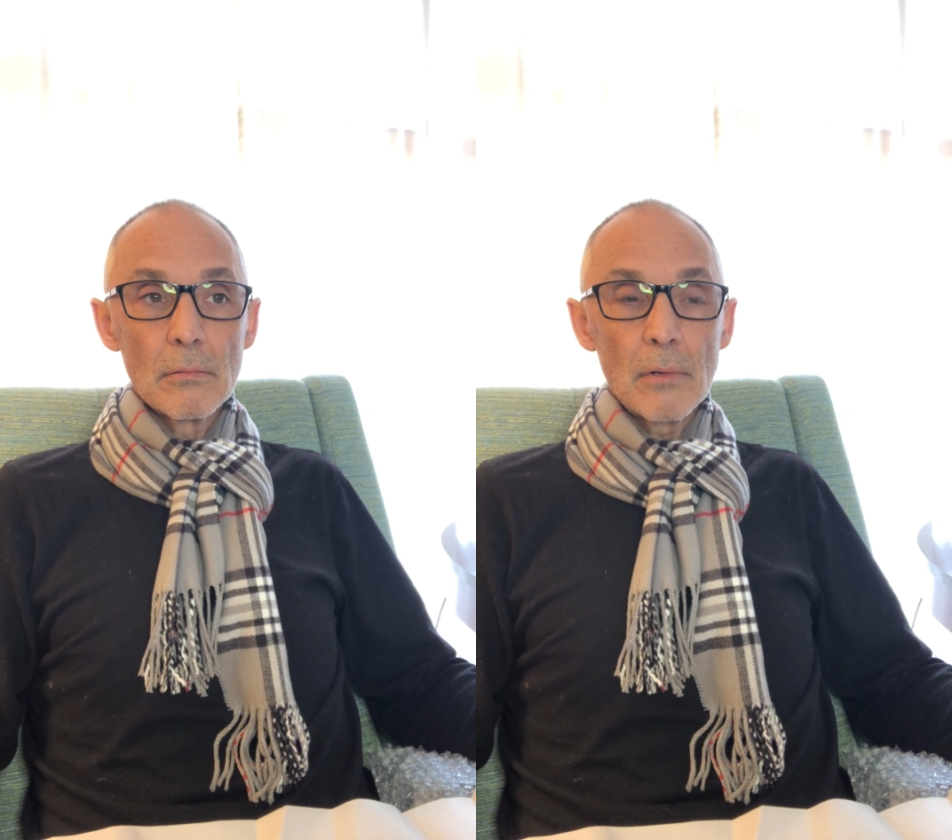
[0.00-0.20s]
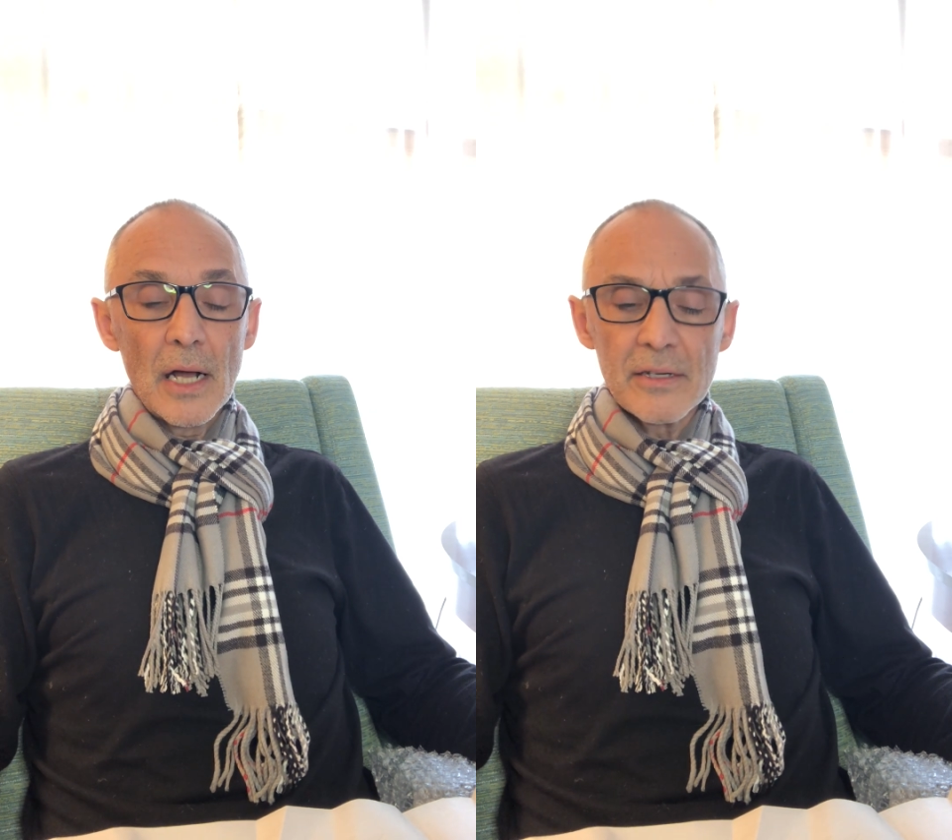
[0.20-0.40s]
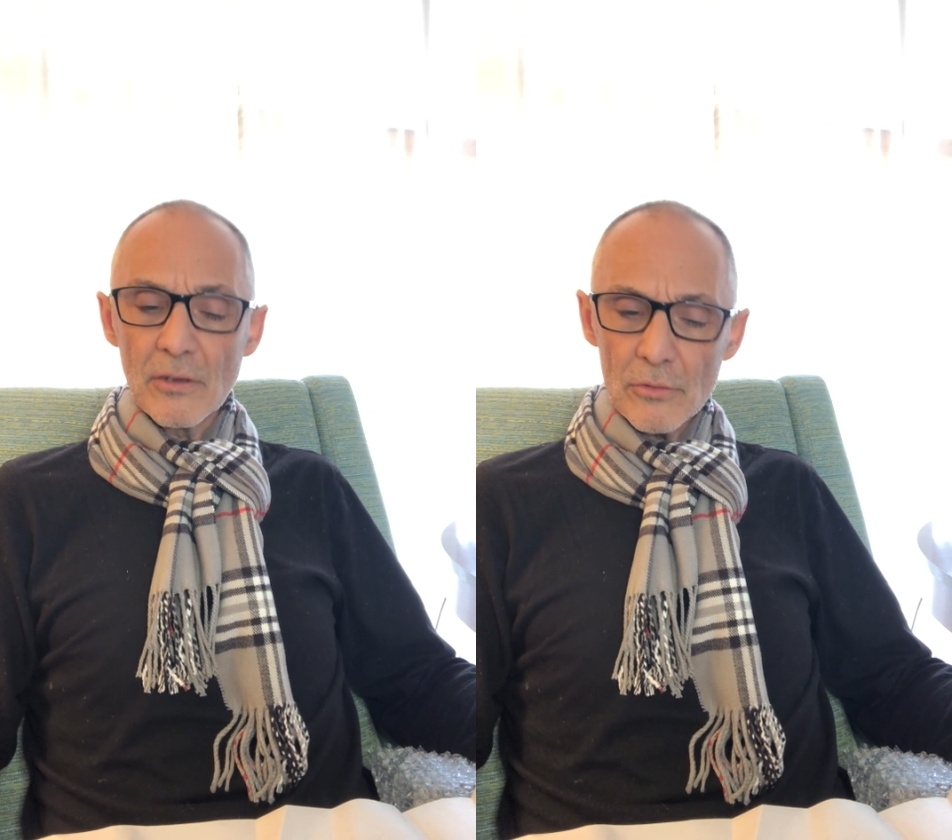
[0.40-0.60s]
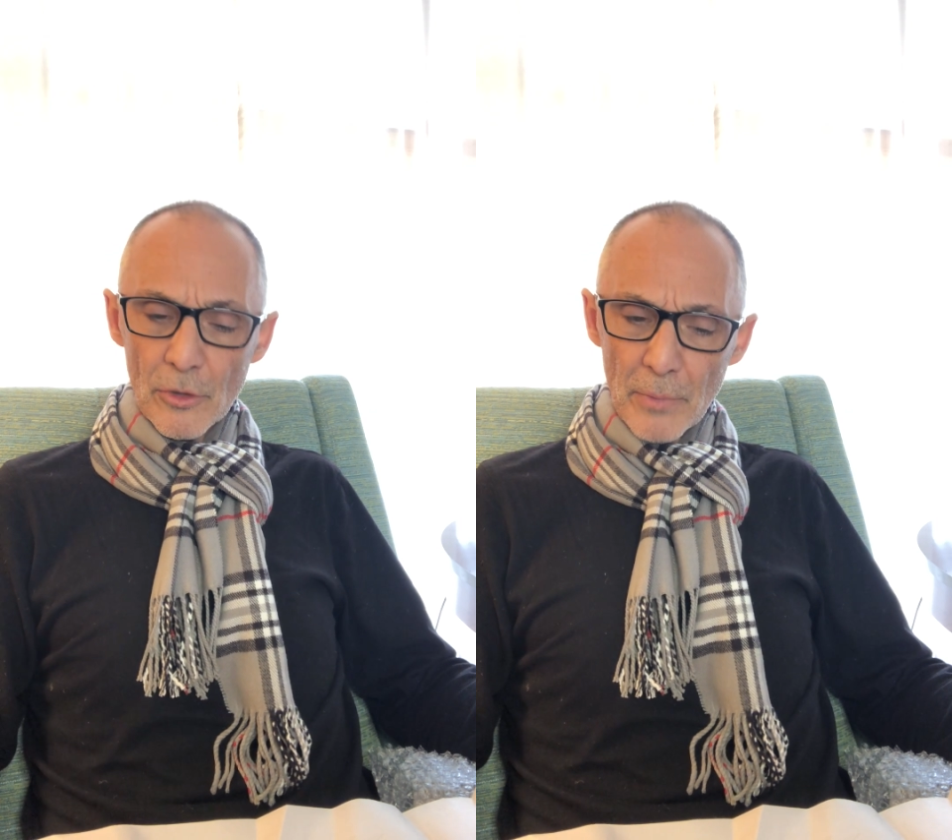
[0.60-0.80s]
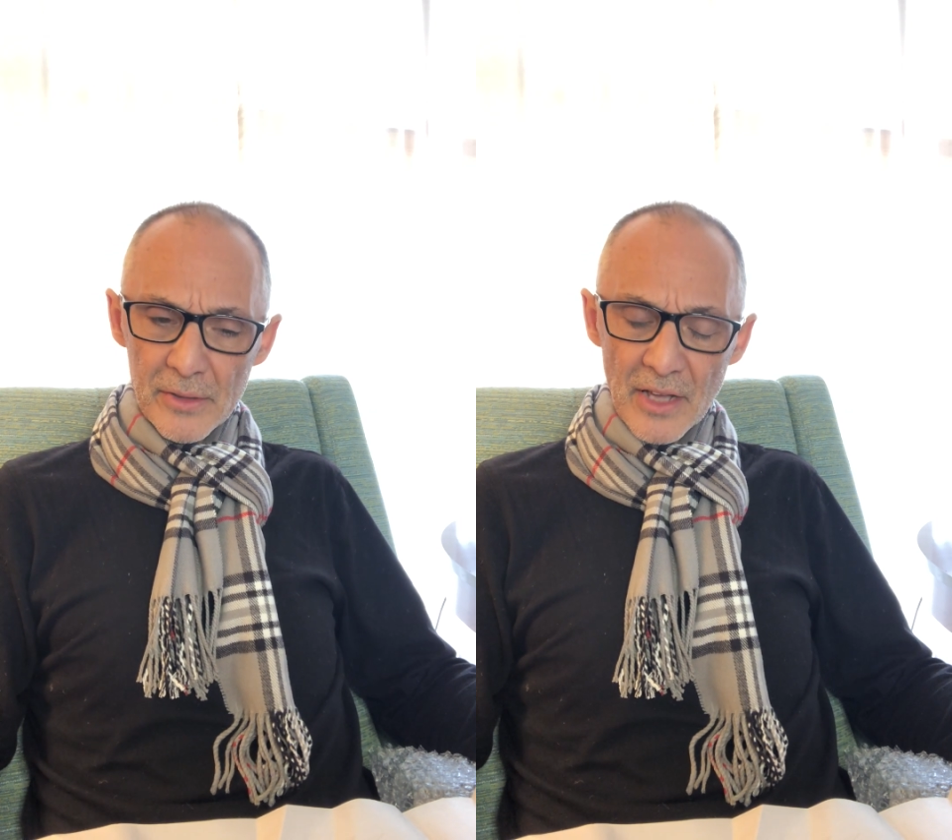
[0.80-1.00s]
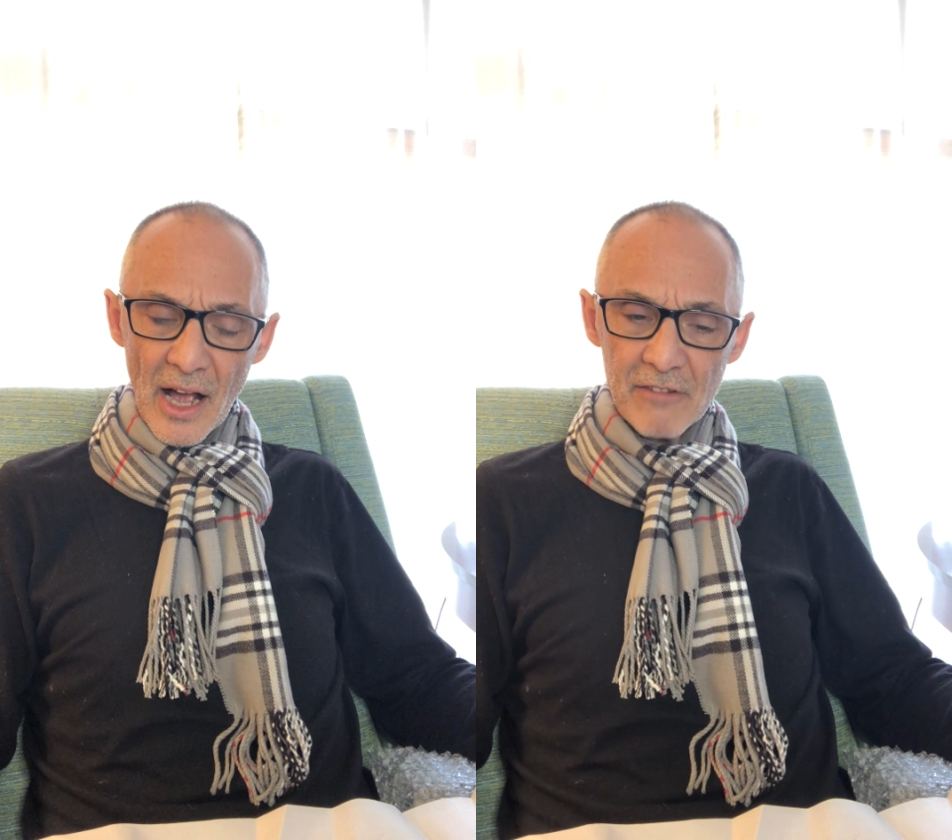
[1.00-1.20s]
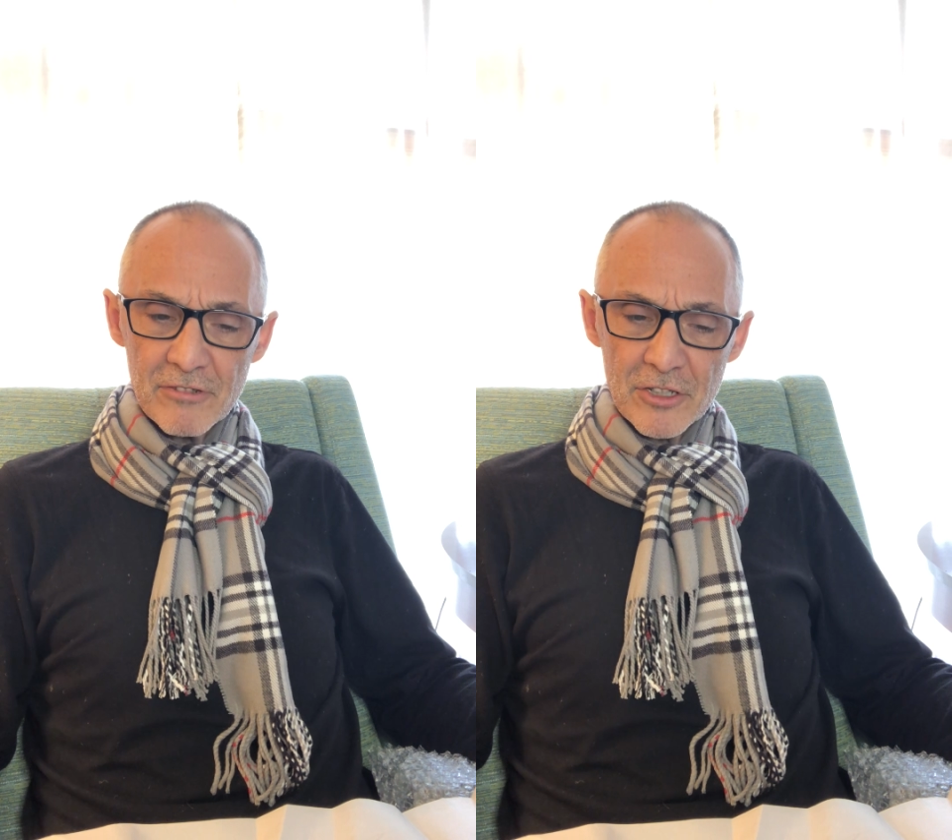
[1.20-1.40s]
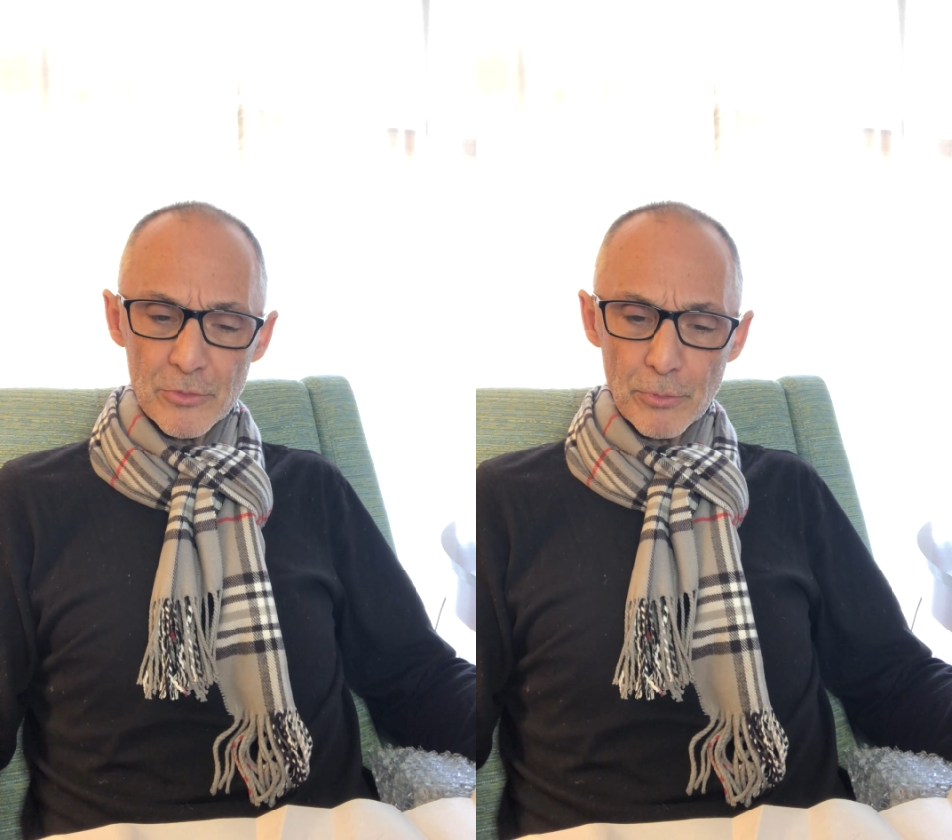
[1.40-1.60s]
I don't know about the Irish
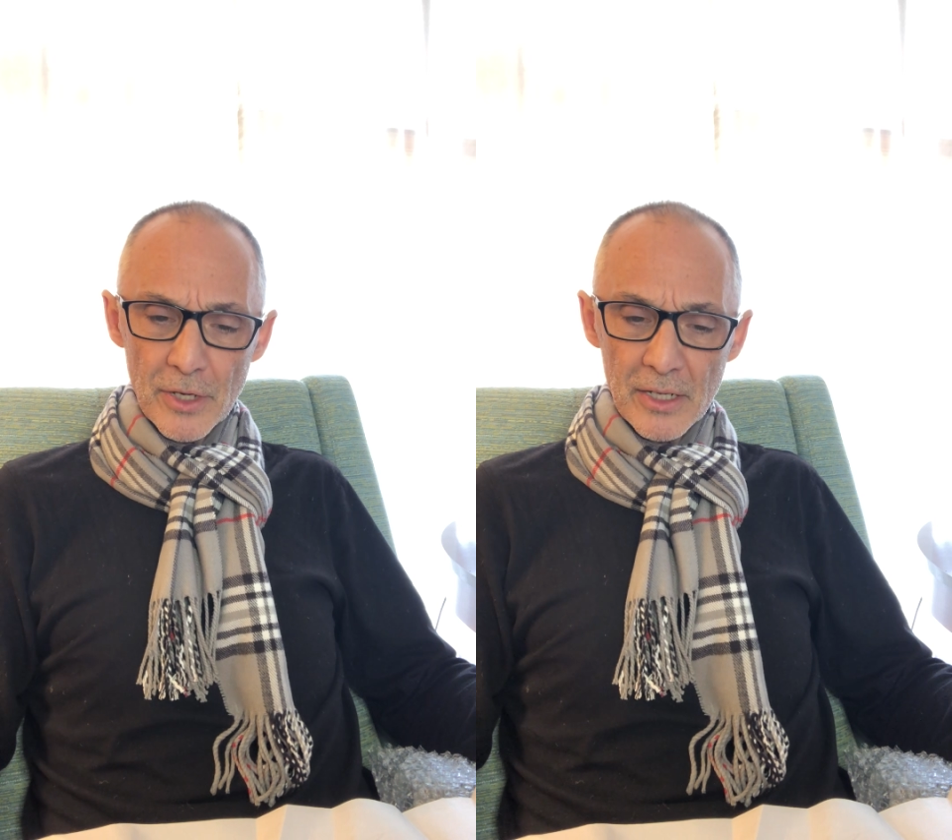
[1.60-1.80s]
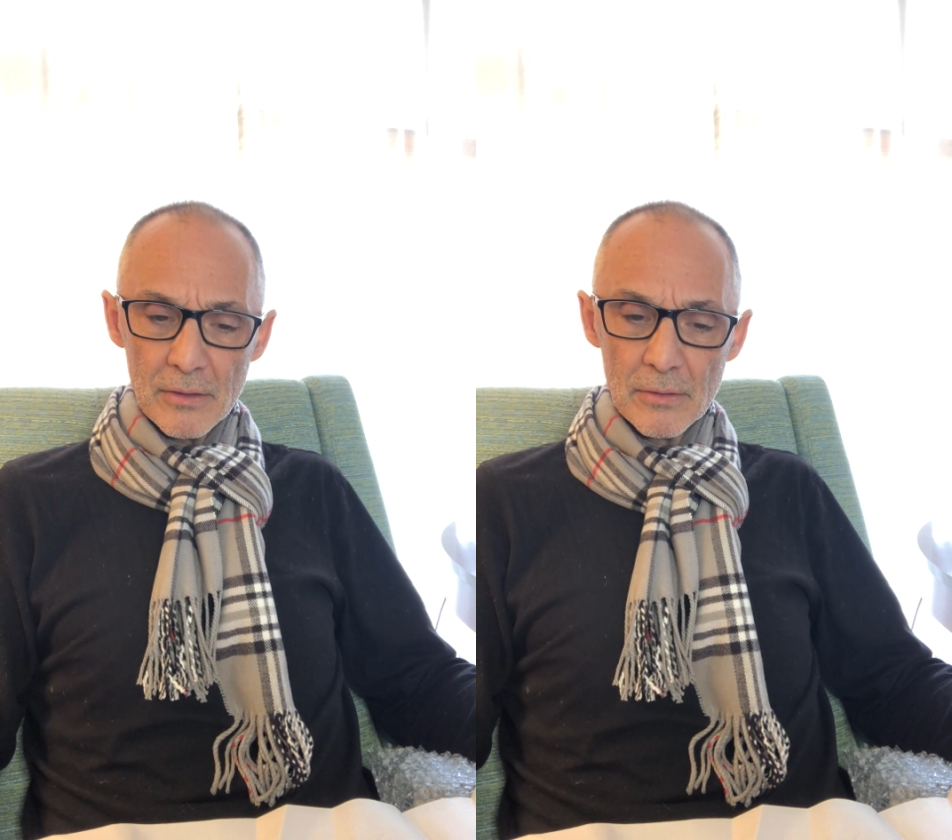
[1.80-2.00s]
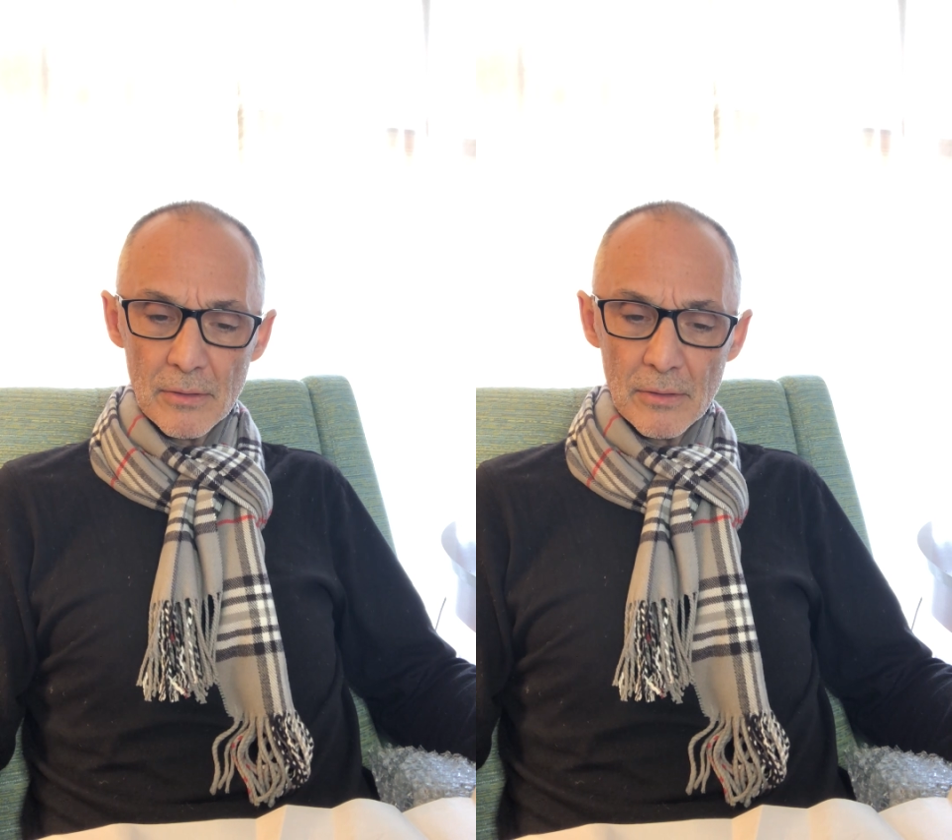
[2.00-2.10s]
Spring.